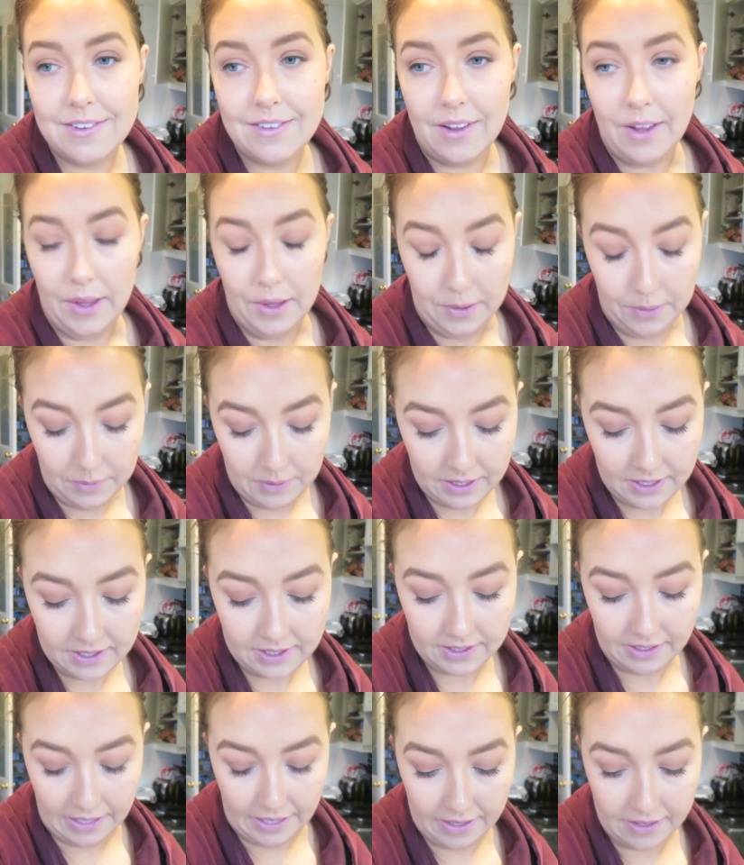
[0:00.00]
So
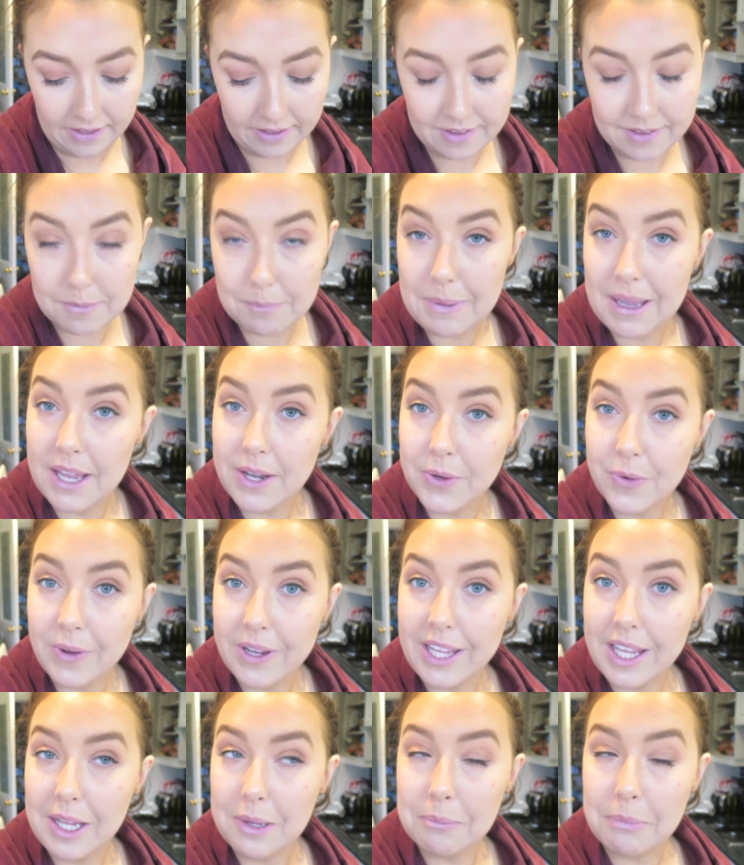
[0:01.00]
yeah, a bit
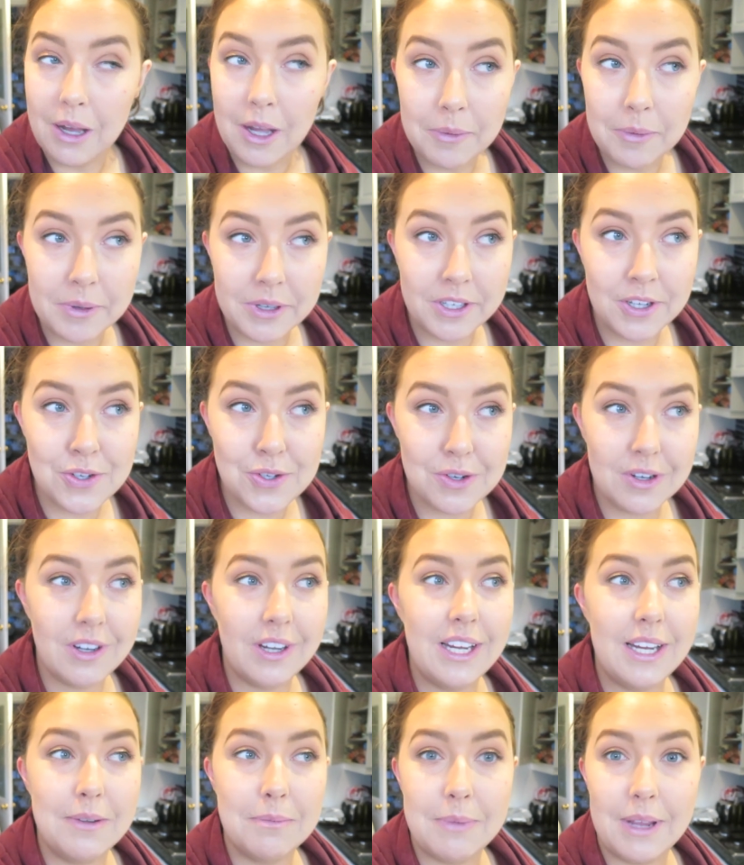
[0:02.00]
annoying, but I'm going to
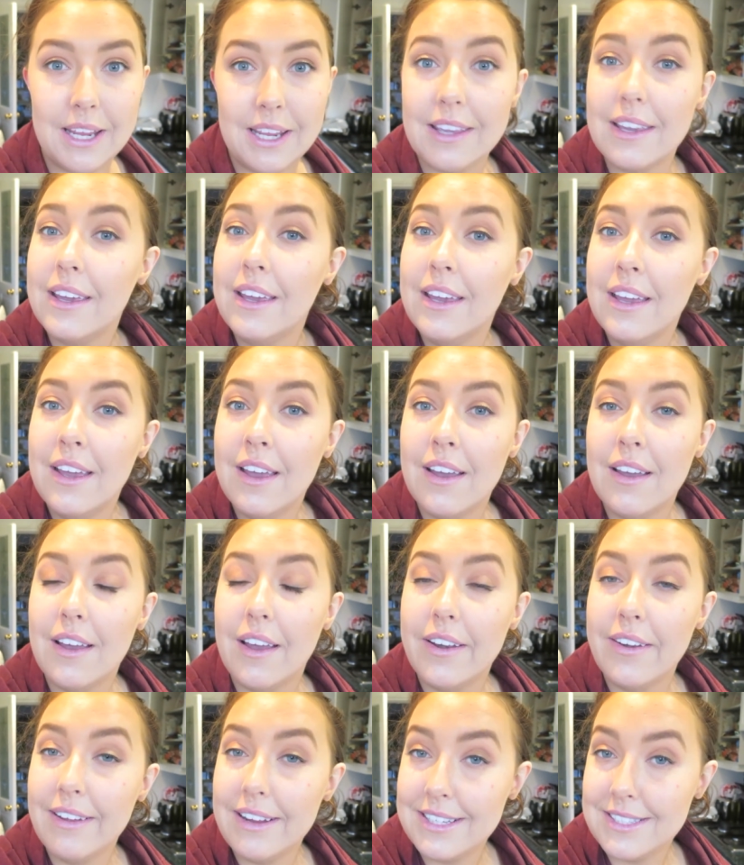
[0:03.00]
try and make
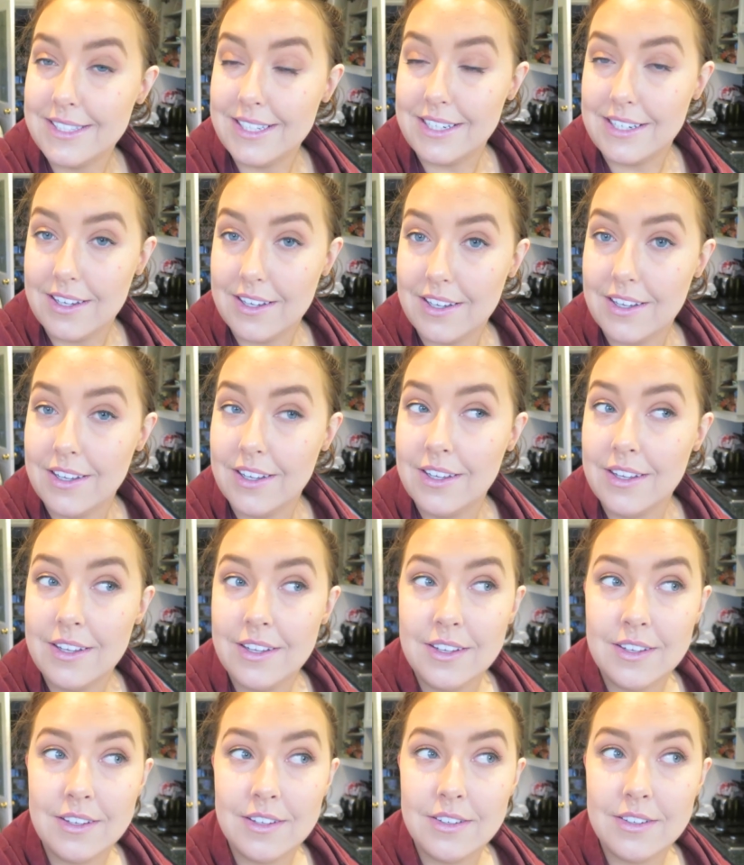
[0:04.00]
a nice dinner
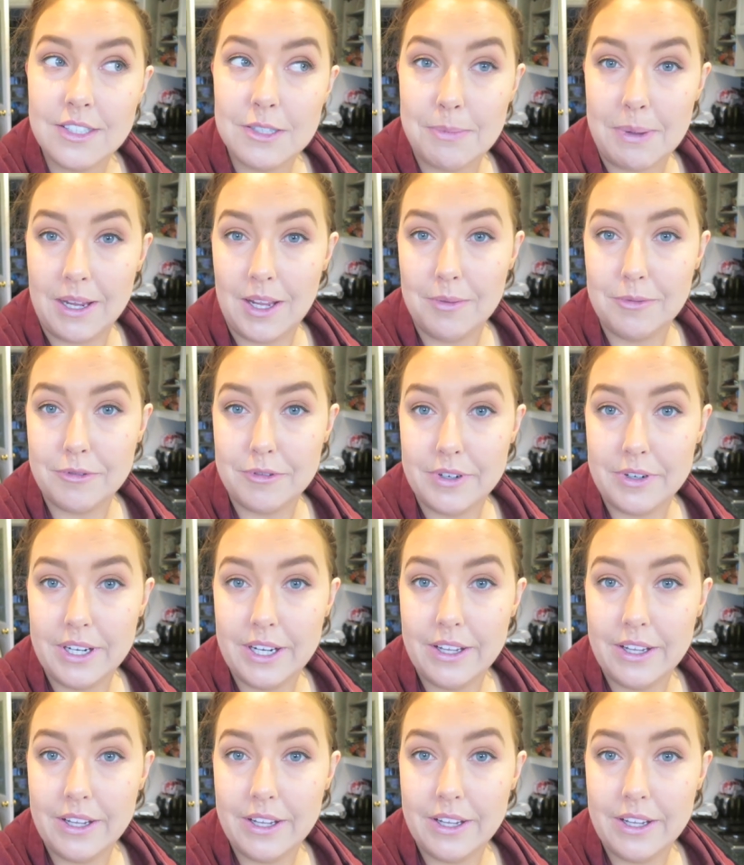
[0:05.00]
to make up for